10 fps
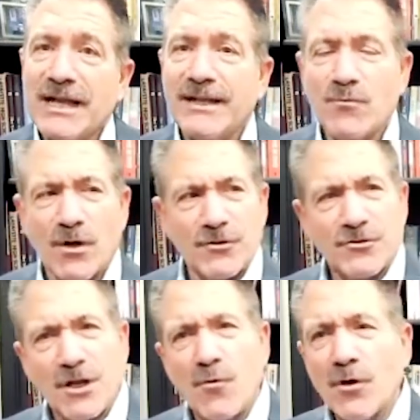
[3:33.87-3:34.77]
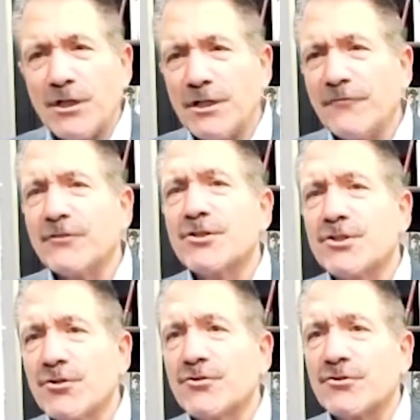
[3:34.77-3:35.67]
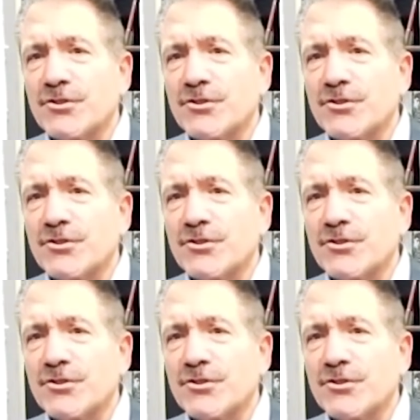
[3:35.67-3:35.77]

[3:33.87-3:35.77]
And he wonders, I wonder if the shoes are